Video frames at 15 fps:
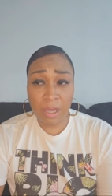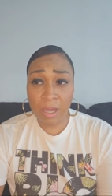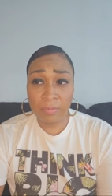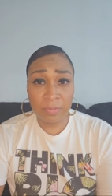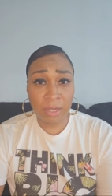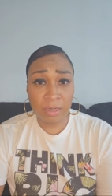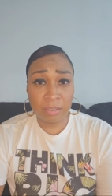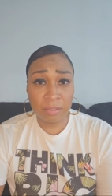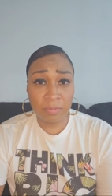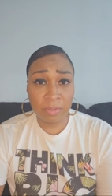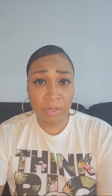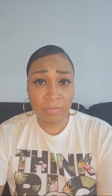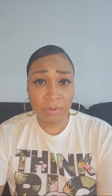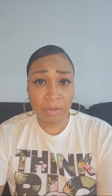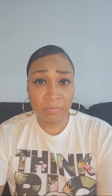I'm not going to be
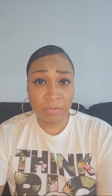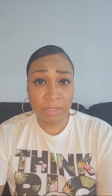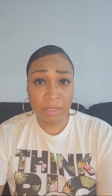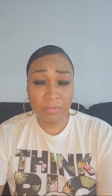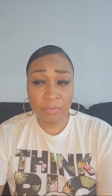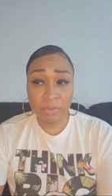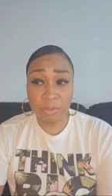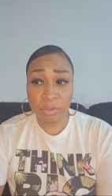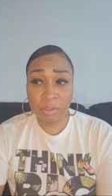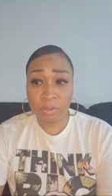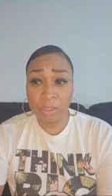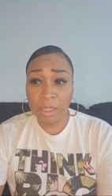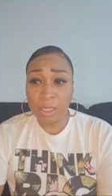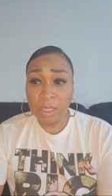around forever. So,